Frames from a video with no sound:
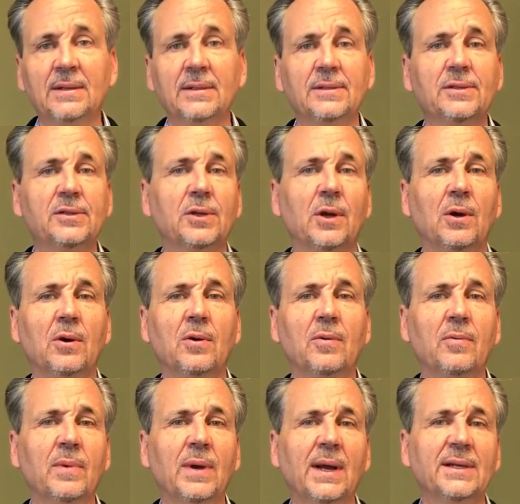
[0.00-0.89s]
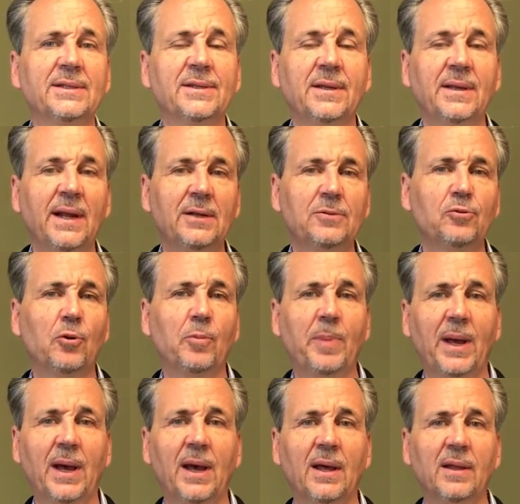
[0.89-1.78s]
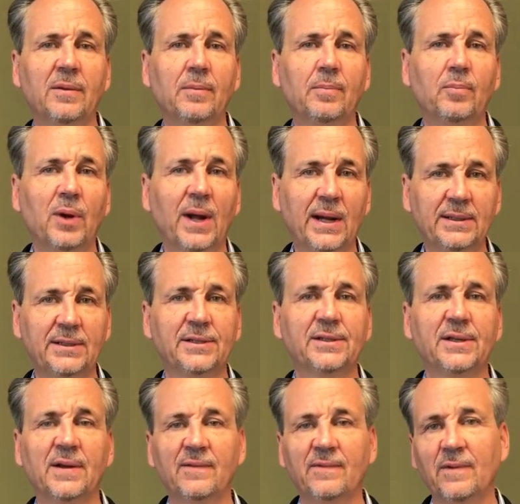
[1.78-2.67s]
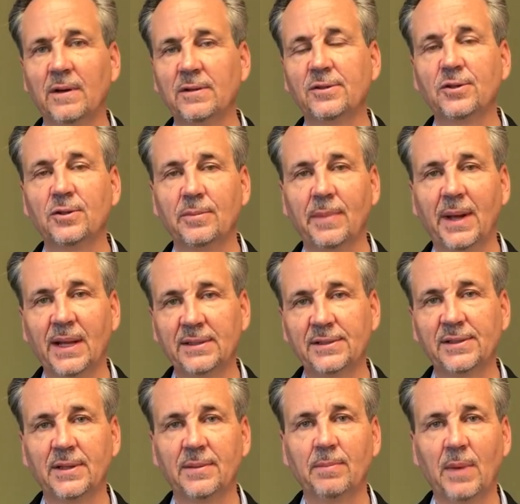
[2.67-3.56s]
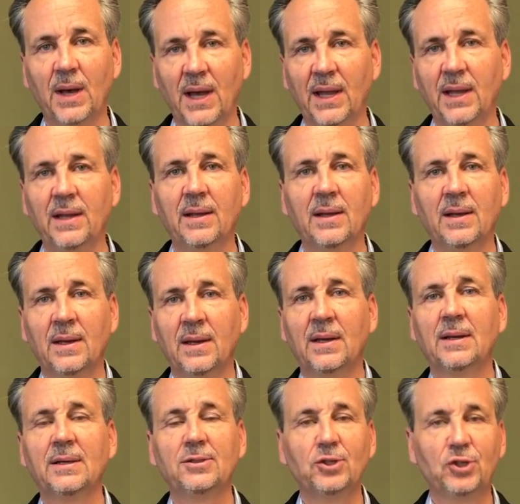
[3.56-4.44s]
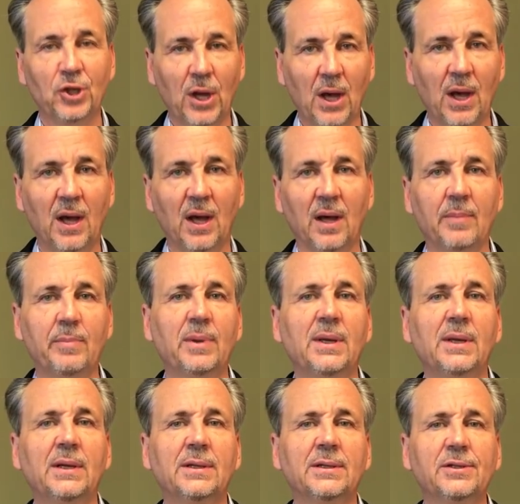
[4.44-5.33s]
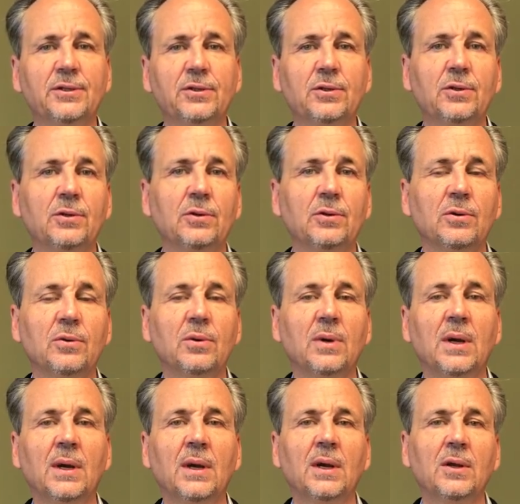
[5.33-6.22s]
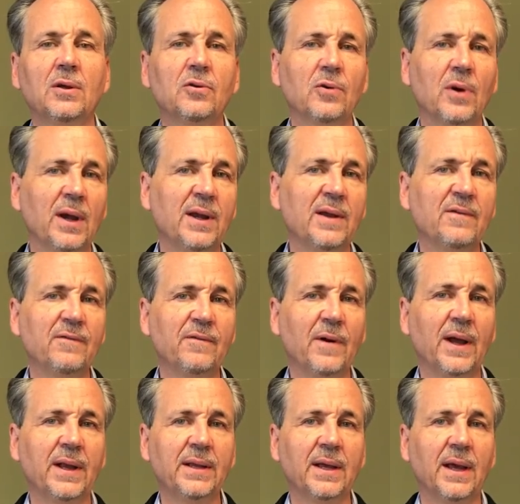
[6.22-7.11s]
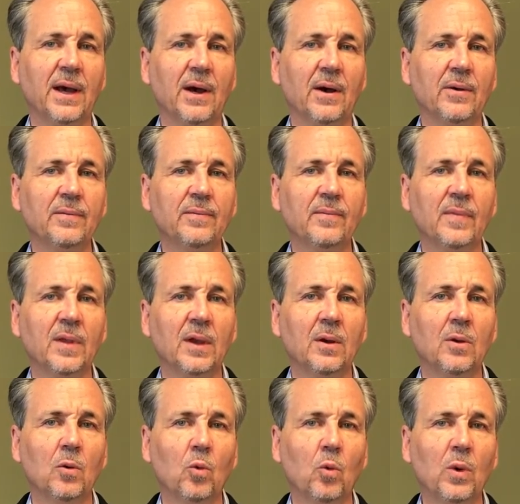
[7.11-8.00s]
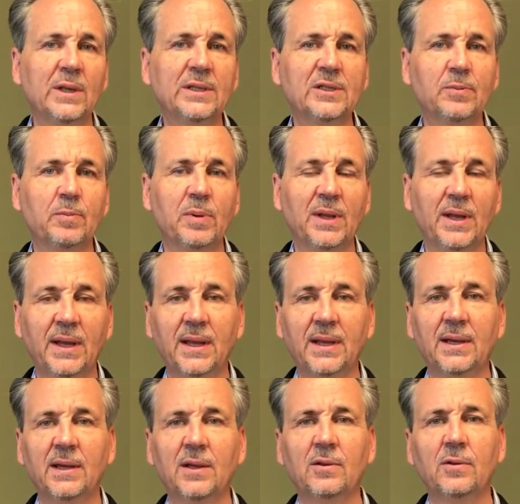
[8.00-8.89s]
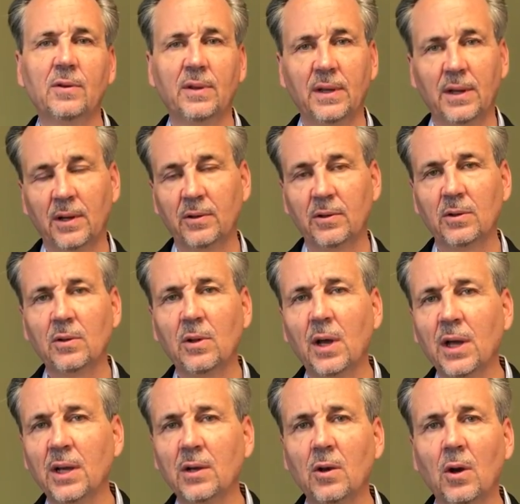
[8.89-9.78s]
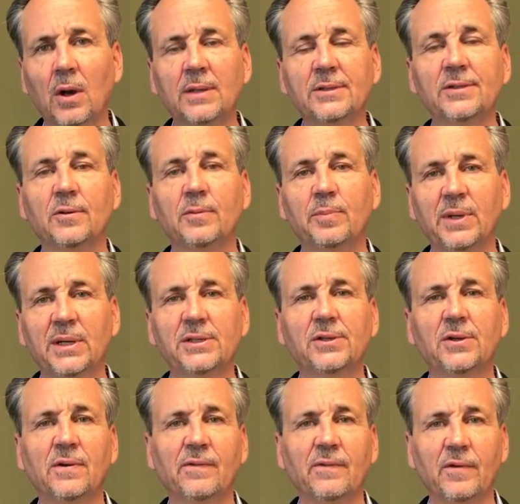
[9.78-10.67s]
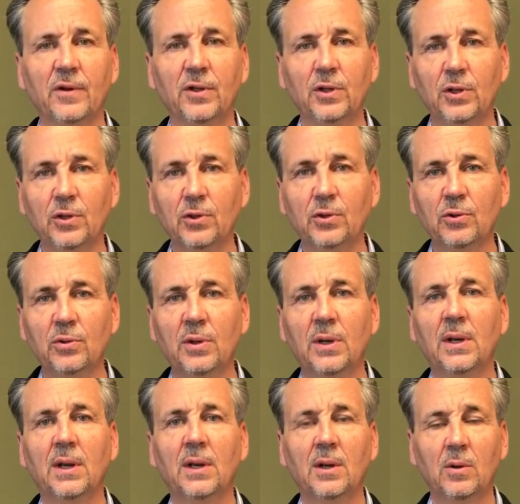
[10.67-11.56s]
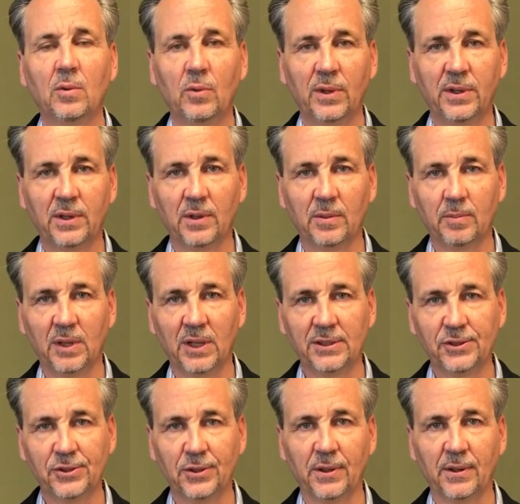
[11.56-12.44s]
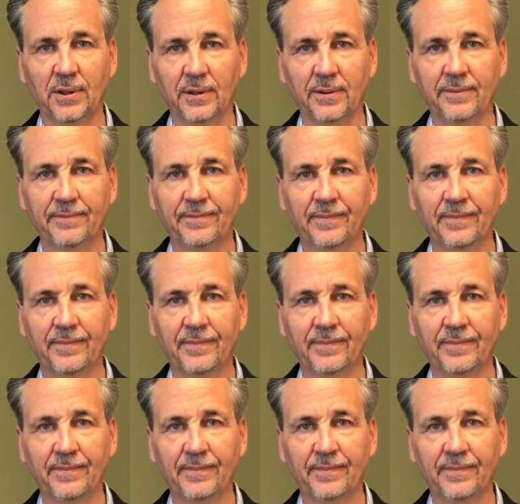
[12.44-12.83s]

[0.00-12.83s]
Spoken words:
So as a naturopath practicing functional medicine, my job is to try and find out what's playing into the underlying causal picture for you with your blood sugar.